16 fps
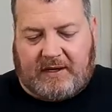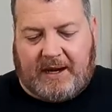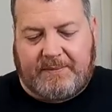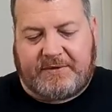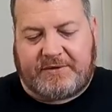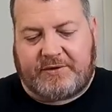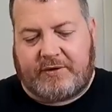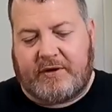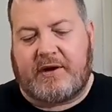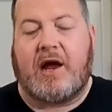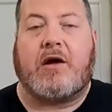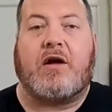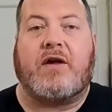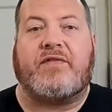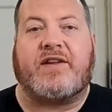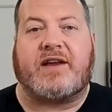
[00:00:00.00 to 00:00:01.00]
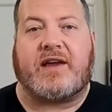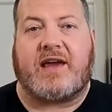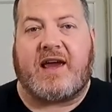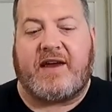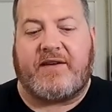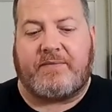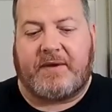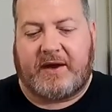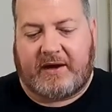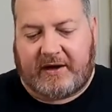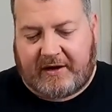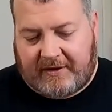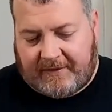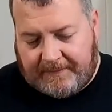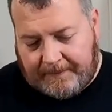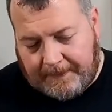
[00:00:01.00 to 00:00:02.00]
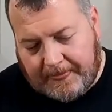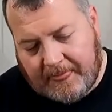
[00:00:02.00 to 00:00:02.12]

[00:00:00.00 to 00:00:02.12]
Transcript: I'm just going to gnaw off like a caveman here.